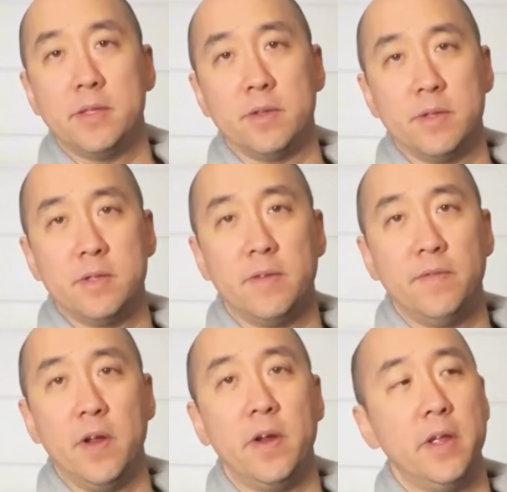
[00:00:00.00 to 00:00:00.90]
So this is a
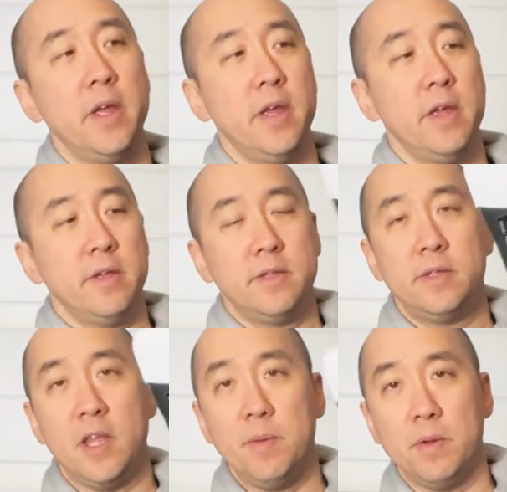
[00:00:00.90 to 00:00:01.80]
very
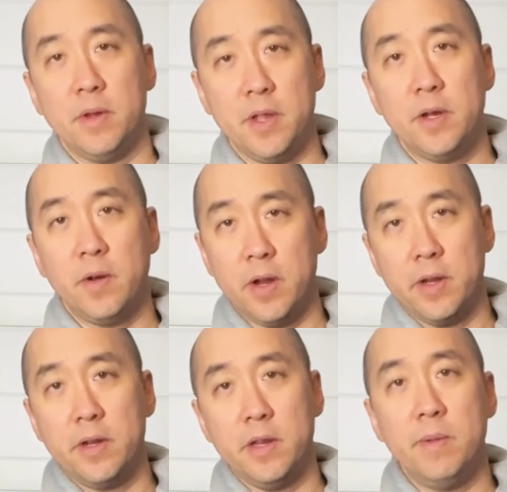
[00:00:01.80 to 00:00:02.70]
stable and
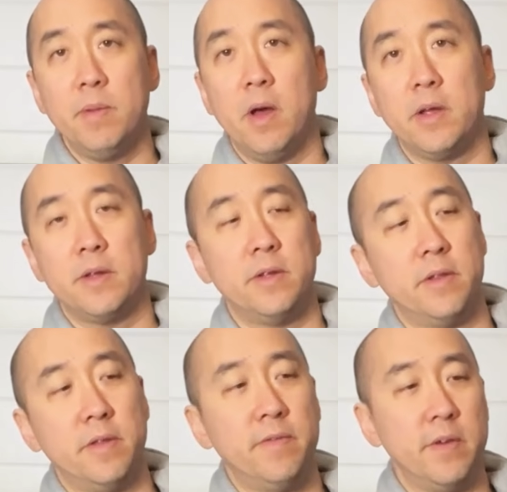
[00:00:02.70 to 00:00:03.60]
integrated knee block into
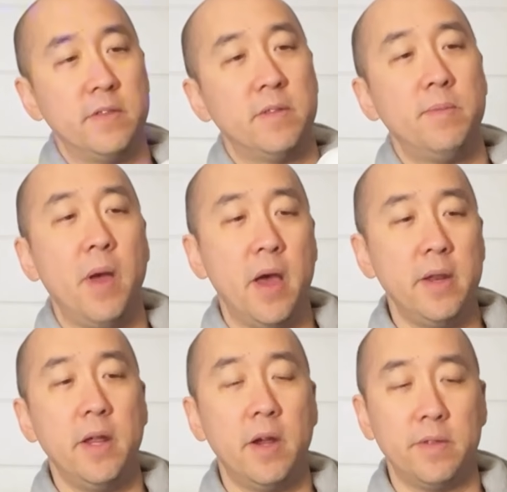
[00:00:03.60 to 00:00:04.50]
the face of the pad
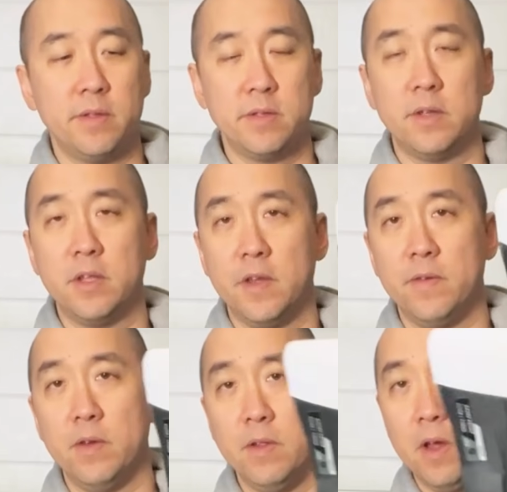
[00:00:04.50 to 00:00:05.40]
here, and this is going to give
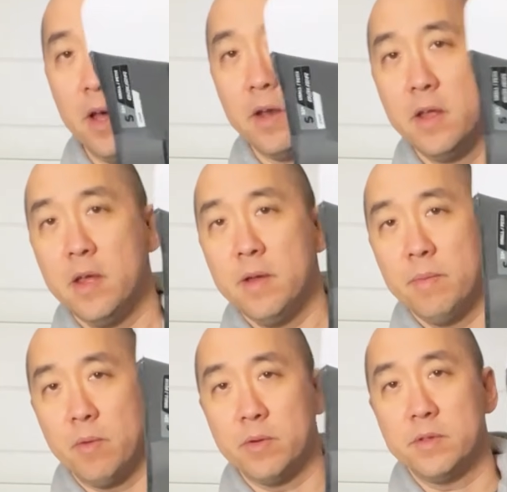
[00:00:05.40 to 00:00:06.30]
you a lot
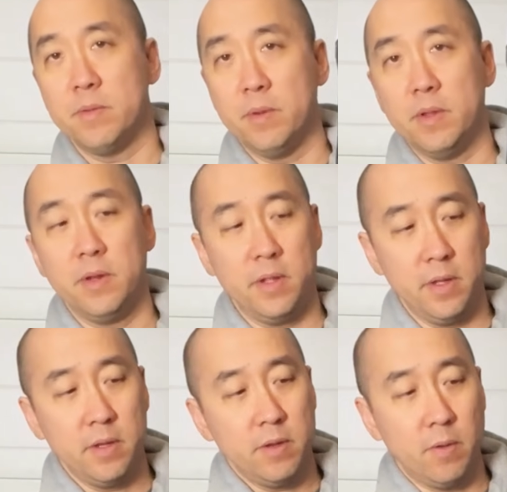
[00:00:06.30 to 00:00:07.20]
more
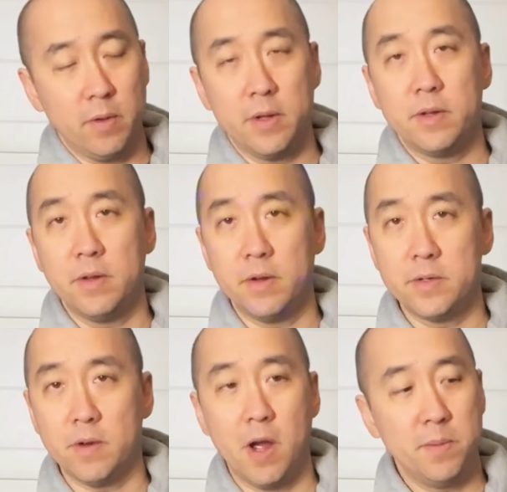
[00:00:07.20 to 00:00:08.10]
stability going into your
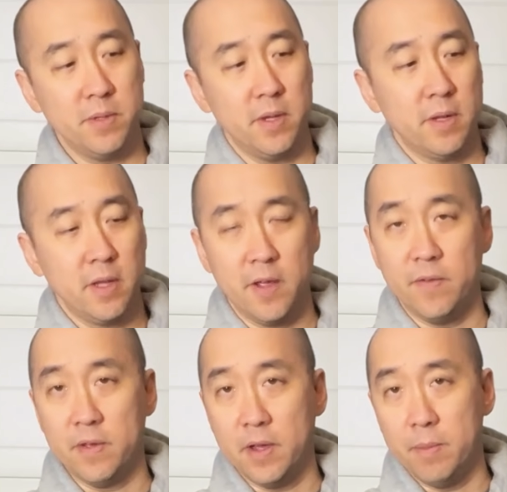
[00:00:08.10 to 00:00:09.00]
drops and
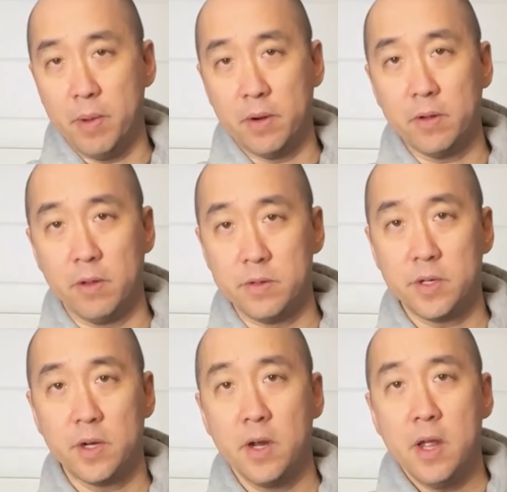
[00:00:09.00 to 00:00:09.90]
giving a better closure.